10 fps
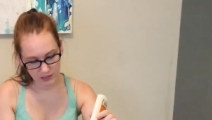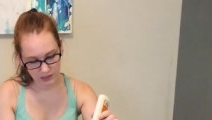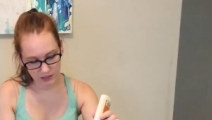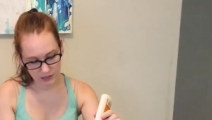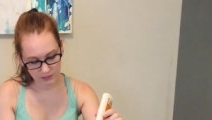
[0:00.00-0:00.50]

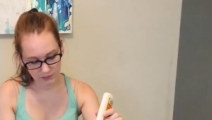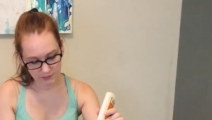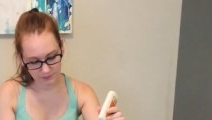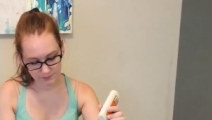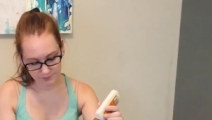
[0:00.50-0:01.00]

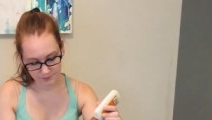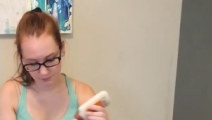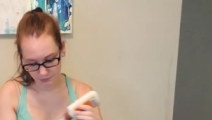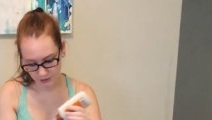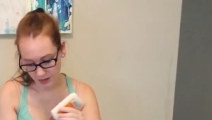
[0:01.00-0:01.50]

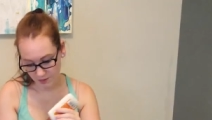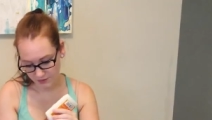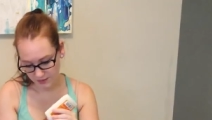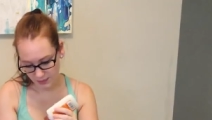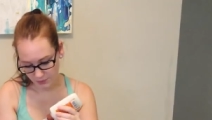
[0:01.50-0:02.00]
But
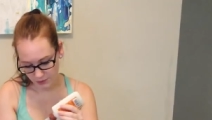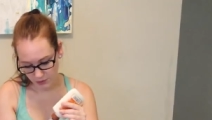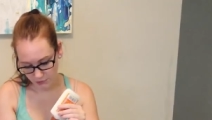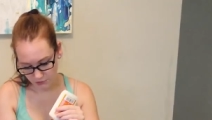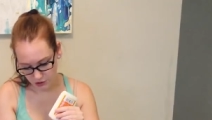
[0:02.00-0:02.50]
obviously I wouldn't
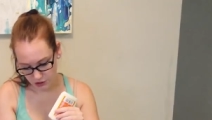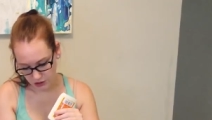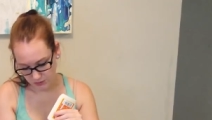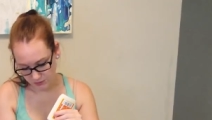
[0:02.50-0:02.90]
know for sure